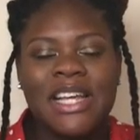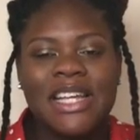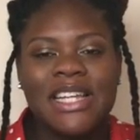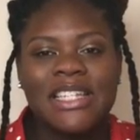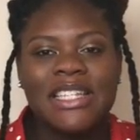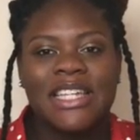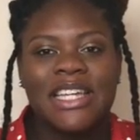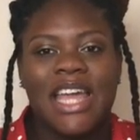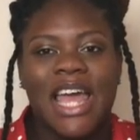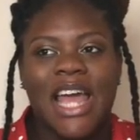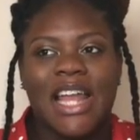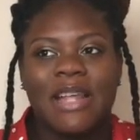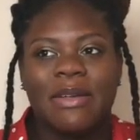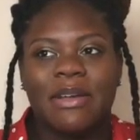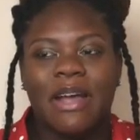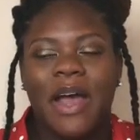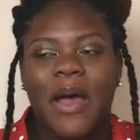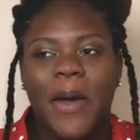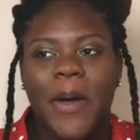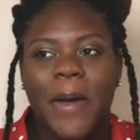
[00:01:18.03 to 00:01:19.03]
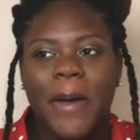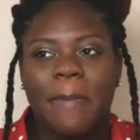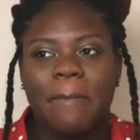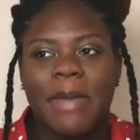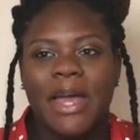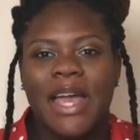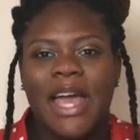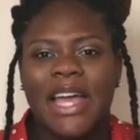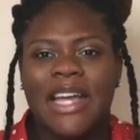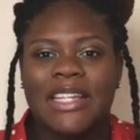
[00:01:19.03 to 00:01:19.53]
to kind of
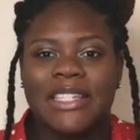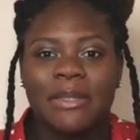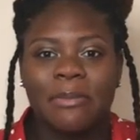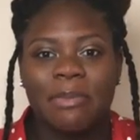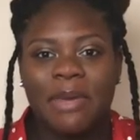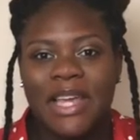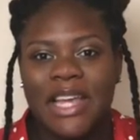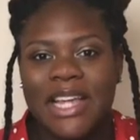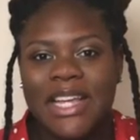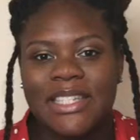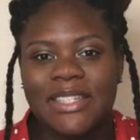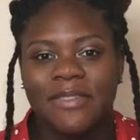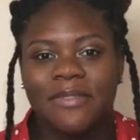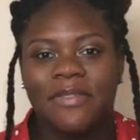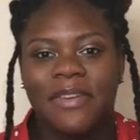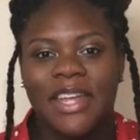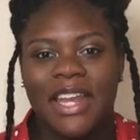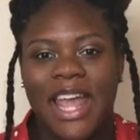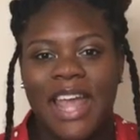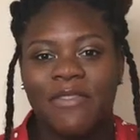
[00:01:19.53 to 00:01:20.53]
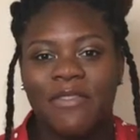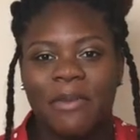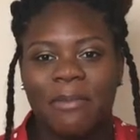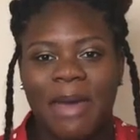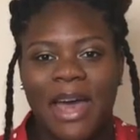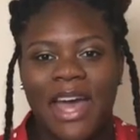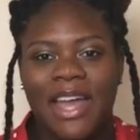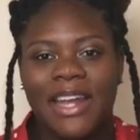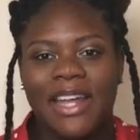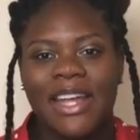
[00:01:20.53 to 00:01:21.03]
I guess appease and fit
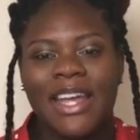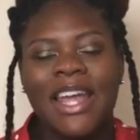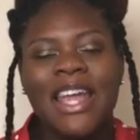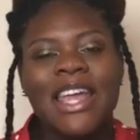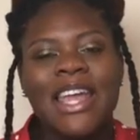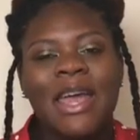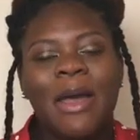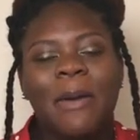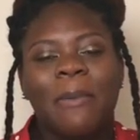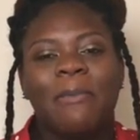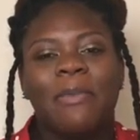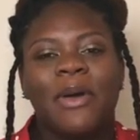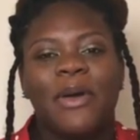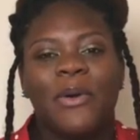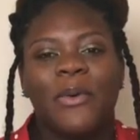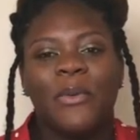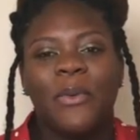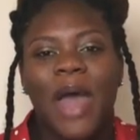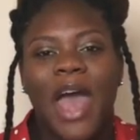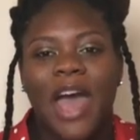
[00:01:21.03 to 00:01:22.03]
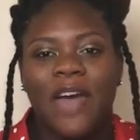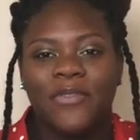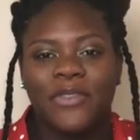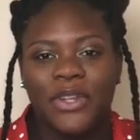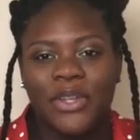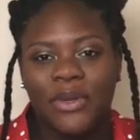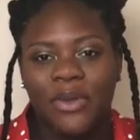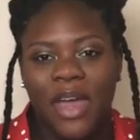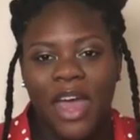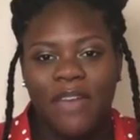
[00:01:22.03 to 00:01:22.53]
everybody. But after
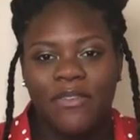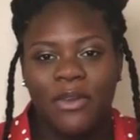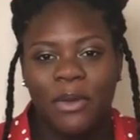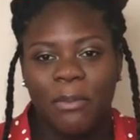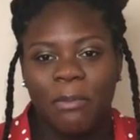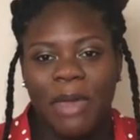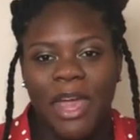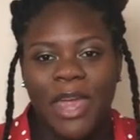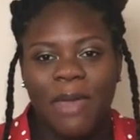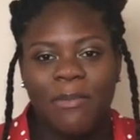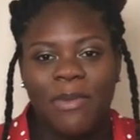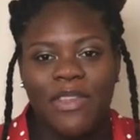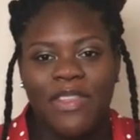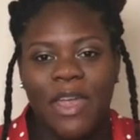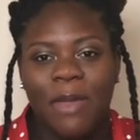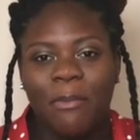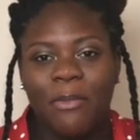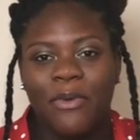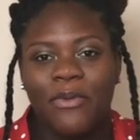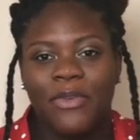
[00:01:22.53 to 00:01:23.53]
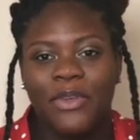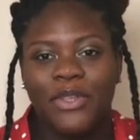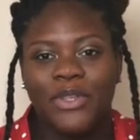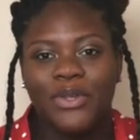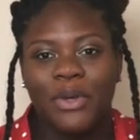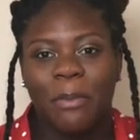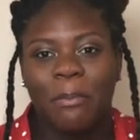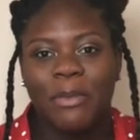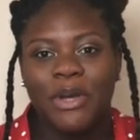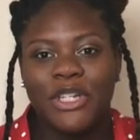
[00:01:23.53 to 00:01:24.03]
you have your baby, they move you
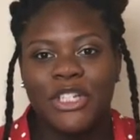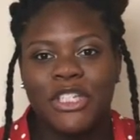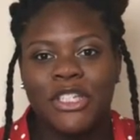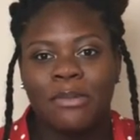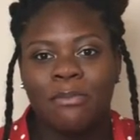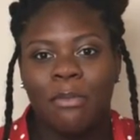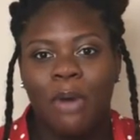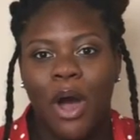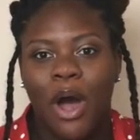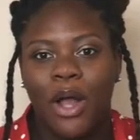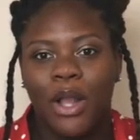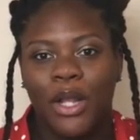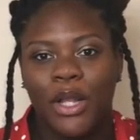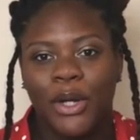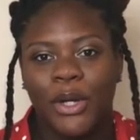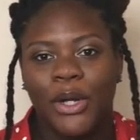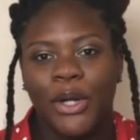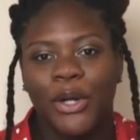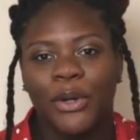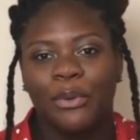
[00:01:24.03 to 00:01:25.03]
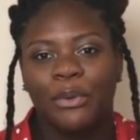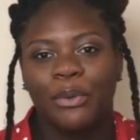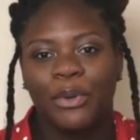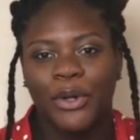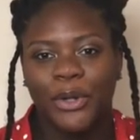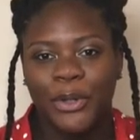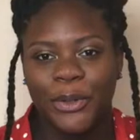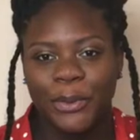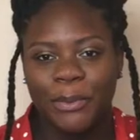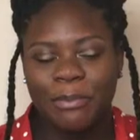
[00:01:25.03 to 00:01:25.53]
to a much smaller
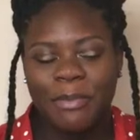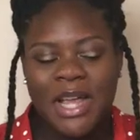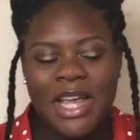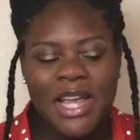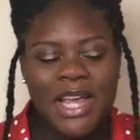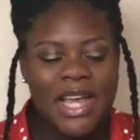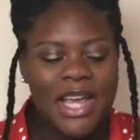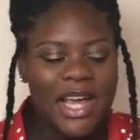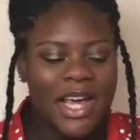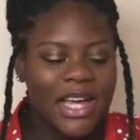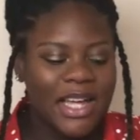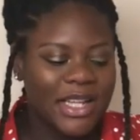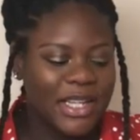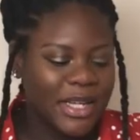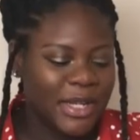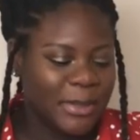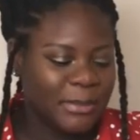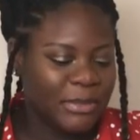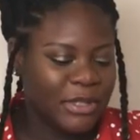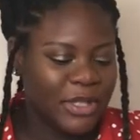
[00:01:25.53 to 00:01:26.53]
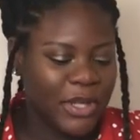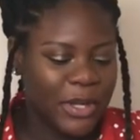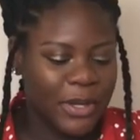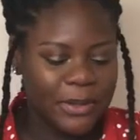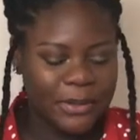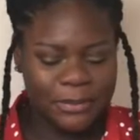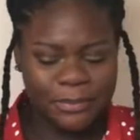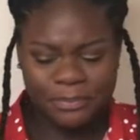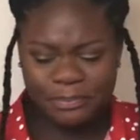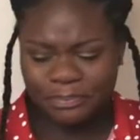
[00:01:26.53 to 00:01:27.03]
room.
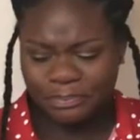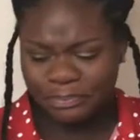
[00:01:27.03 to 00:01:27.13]
So